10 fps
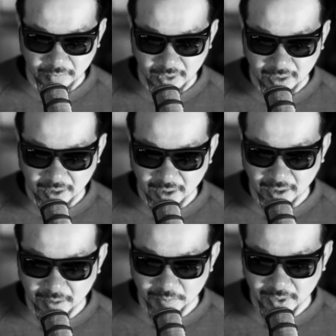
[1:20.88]

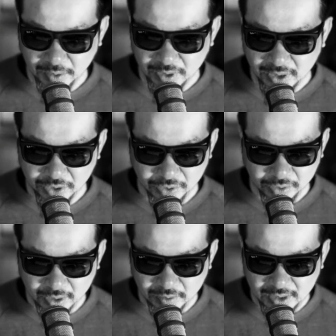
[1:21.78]
They're really cute.
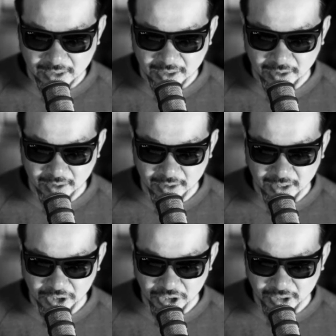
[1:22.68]
They're really
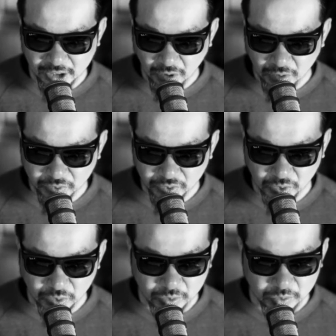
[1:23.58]
kitschy, old
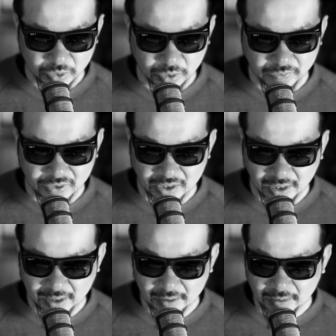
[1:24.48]
school sort of
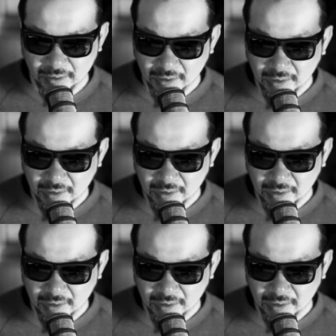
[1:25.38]
style.